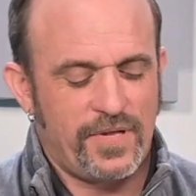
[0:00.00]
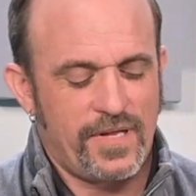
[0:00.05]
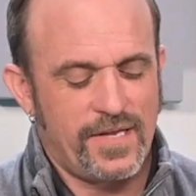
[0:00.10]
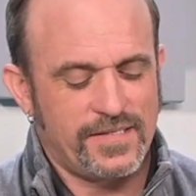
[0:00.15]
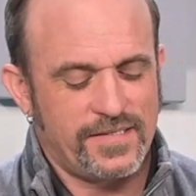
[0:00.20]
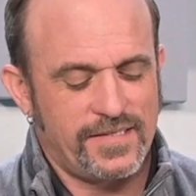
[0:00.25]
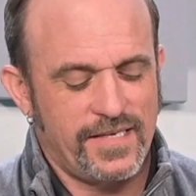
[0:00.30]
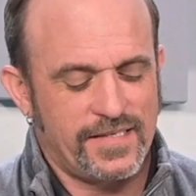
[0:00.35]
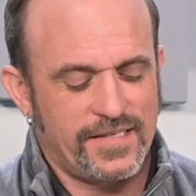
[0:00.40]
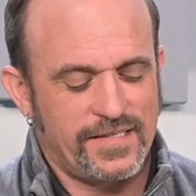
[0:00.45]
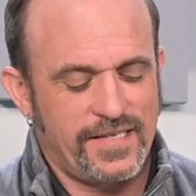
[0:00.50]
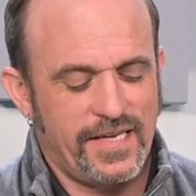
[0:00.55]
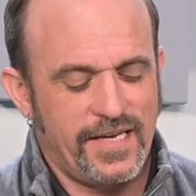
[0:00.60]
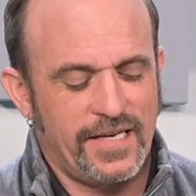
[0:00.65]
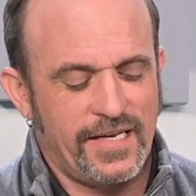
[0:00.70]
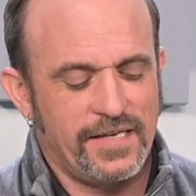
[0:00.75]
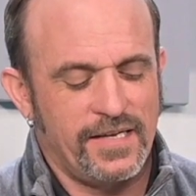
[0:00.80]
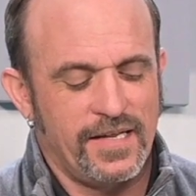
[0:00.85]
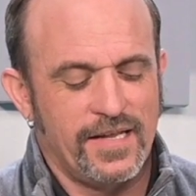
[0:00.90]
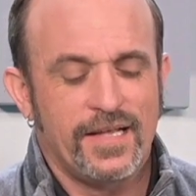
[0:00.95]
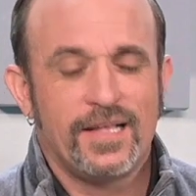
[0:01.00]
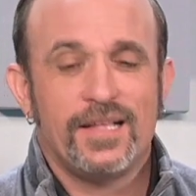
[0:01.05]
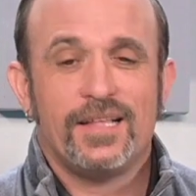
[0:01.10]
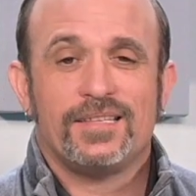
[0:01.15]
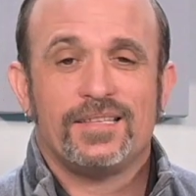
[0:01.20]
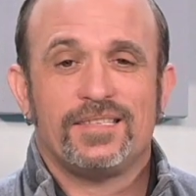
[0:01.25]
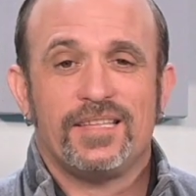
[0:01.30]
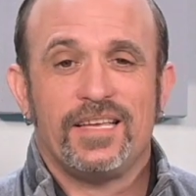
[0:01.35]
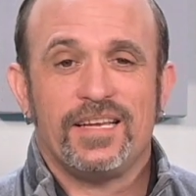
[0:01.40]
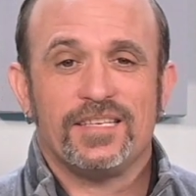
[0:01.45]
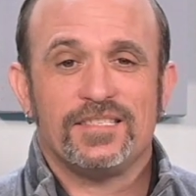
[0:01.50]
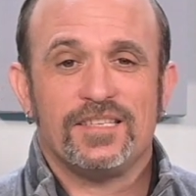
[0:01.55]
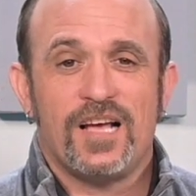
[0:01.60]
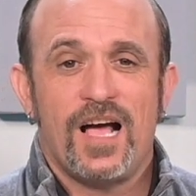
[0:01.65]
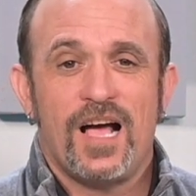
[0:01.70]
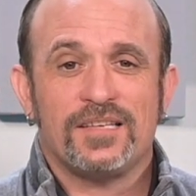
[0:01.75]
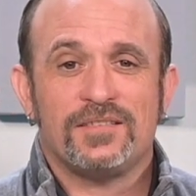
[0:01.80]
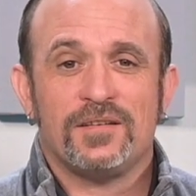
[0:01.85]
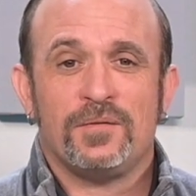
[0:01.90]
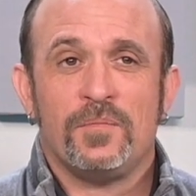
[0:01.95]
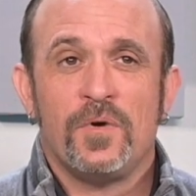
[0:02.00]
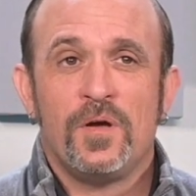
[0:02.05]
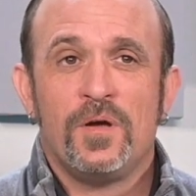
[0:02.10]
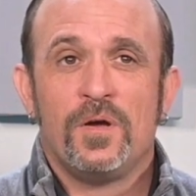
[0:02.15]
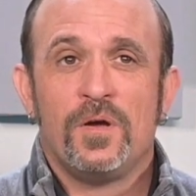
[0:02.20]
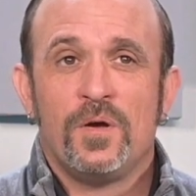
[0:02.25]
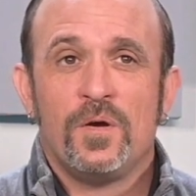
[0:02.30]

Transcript: Plus 16, this thing is awesome.